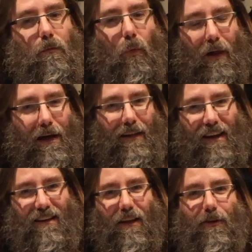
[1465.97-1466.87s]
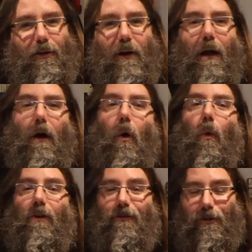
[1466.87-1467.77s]
we'll at least get the
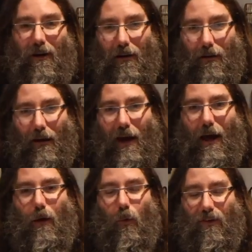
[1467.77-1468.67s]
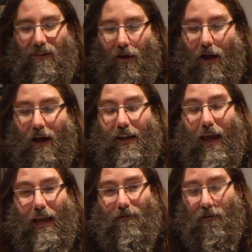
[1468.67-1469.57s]
holes drilled and we'll
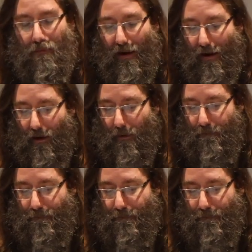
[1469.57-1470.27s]
take it from there.